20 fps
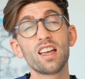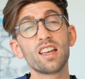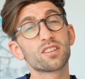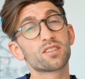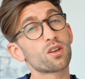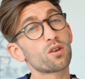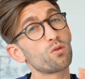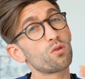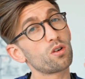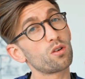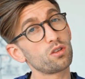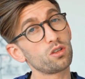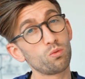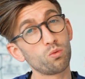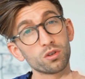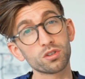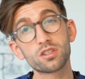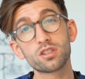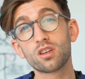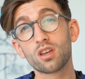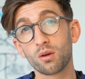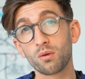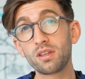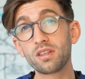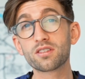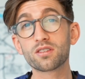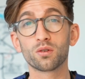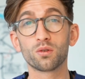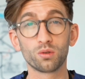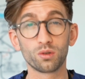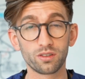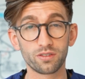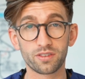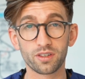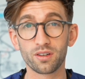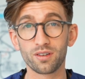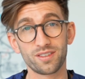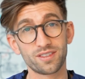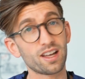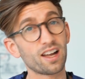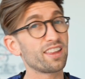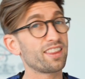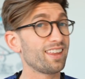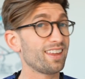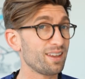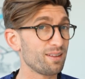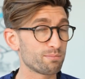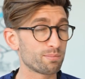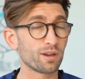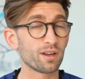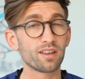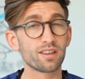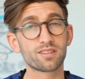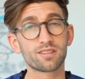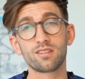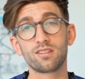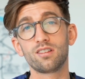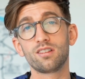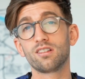So you want to go into all of those either in person